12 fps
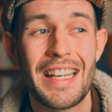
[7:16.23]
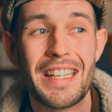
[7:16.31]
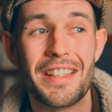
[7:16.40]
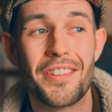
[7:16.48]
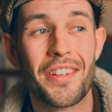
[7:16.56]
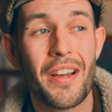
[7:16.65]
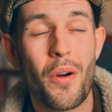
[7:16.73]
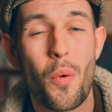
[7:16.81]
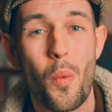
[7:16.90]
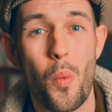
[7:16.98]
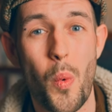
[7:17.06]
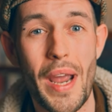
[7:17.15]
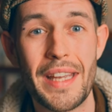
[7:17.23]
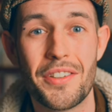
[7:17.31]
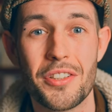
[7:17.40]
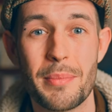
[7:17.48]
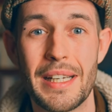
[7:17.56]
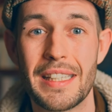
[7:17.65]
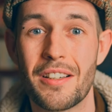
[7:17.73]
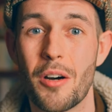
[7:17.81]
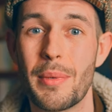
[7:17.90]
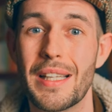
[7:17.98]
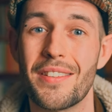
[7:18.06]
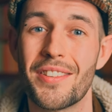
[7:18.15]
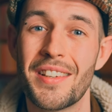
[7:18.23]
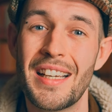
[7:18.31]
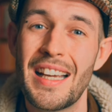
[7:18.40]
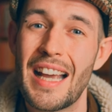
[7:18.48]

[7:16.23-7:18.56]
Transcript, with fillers: is way too many comments